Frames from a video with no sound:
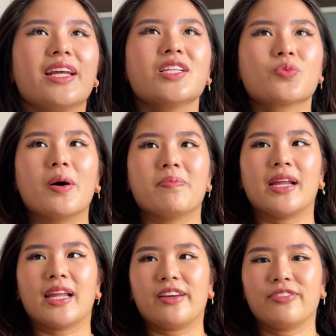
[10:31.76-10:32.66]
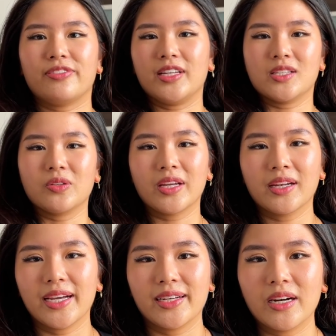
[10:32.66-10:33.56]
is what my life is looking
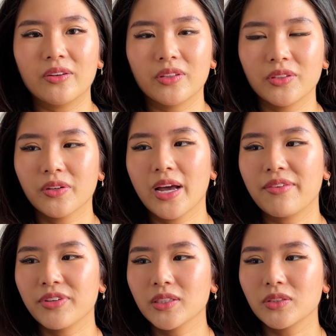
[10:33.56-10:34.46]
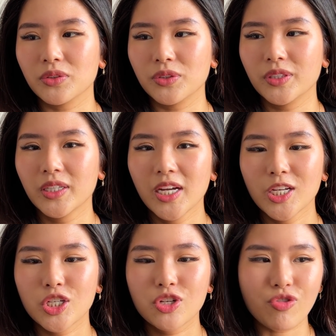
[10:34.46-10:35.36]
like now, you know, having to
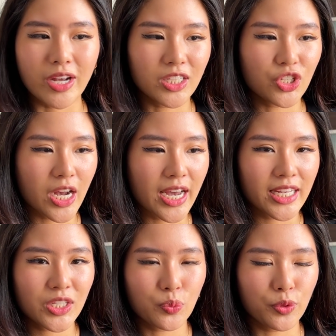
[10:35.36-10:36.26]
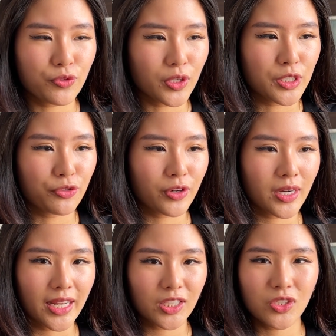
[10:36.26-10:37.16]
strategize with your different
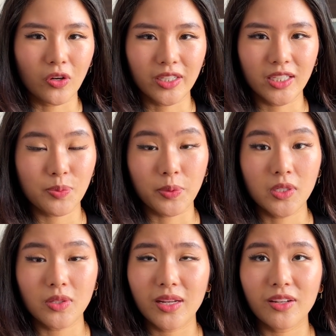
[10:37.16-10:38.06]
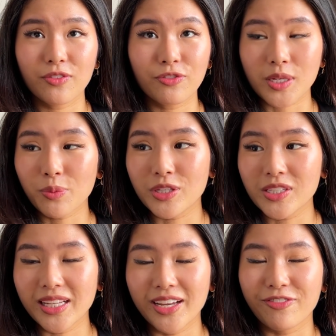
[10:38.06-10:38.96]
like sockets, because for some
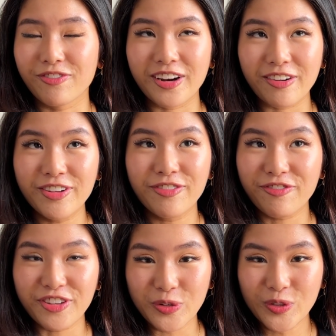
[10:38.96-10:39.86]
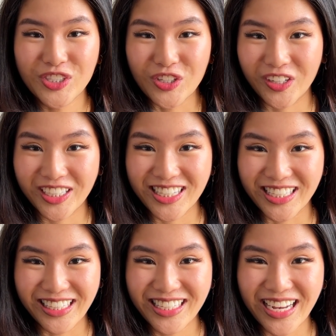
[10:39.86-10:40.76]
reason there are very few sockets
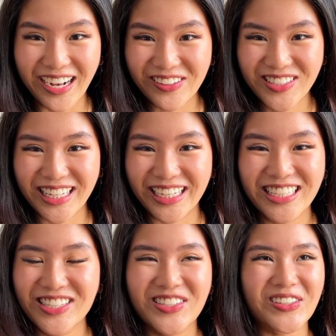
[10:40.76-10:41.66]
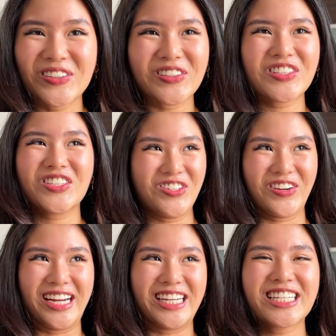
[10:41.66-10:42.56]
in this house. Like it's so
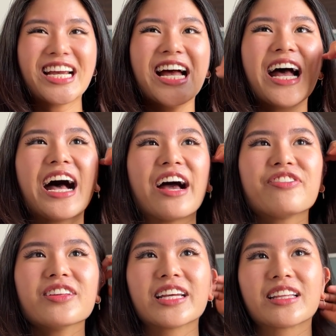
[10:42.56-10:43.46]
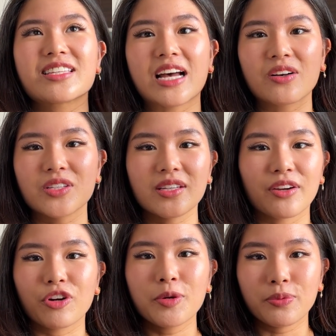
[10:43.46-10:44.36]
strange. I feel like this house is like
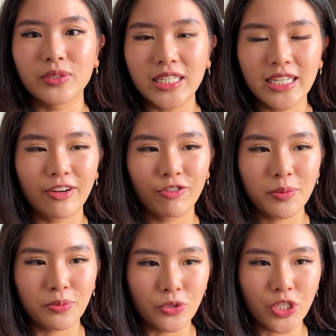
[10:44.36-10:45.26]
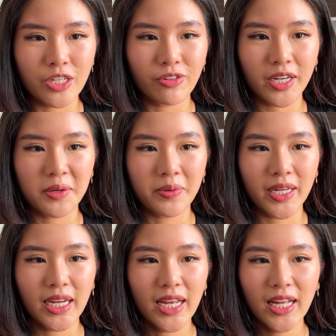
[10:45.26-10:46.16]
very boutique and very bougie, right?
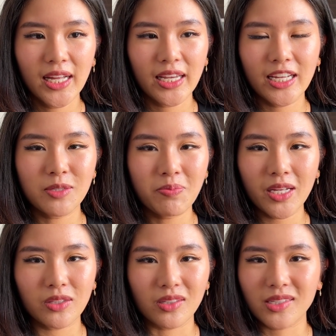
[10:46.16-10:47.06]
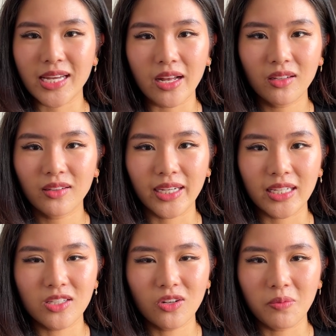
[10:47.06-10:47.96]
But it's made to sell, like
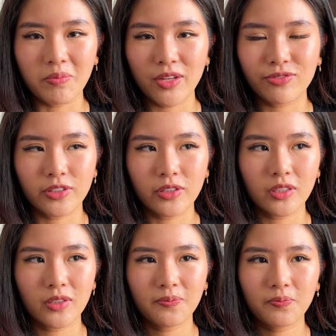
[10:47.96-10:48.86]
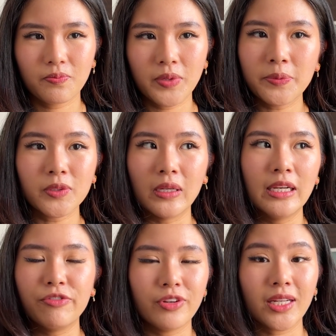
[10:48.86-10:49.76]
it's not made for people to
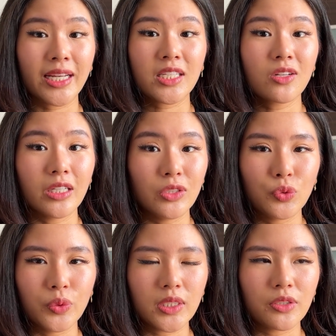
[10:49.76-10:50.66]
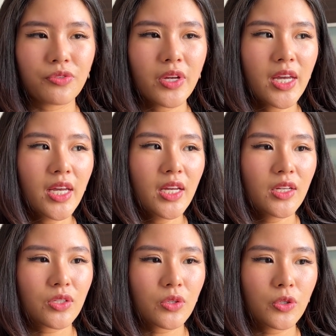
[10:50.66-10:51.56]
live in, like it's not intuitive.
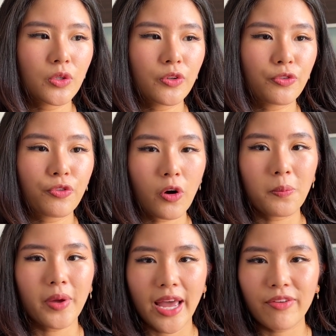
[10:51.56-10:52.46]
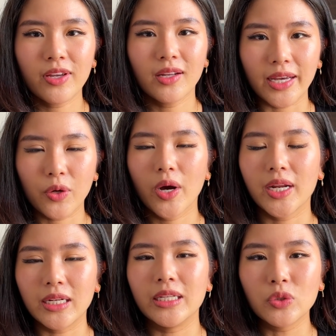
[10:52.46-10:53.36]
So from having like quite
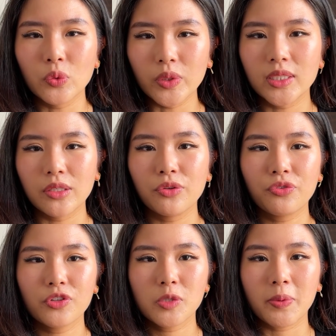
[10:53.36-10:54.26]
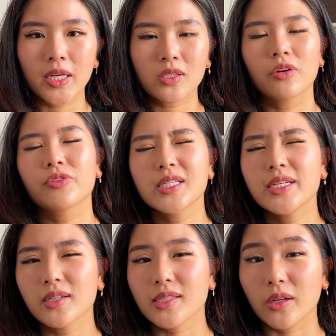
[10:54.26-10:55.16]
an intuitive space, obviously
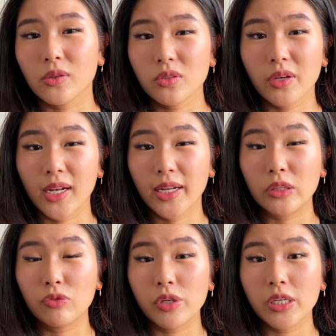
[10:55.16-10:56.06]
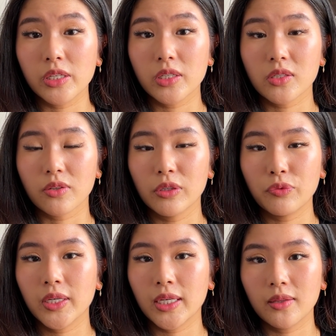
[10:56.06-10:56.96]
because I also had like 3 years of
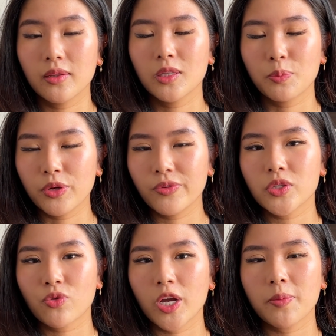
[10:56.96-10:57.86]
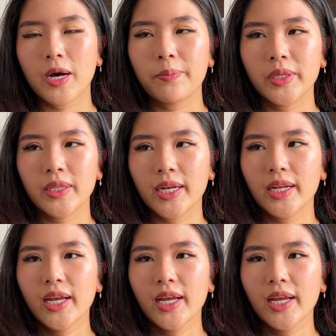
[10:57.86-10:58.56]
living in the previous grey apartment that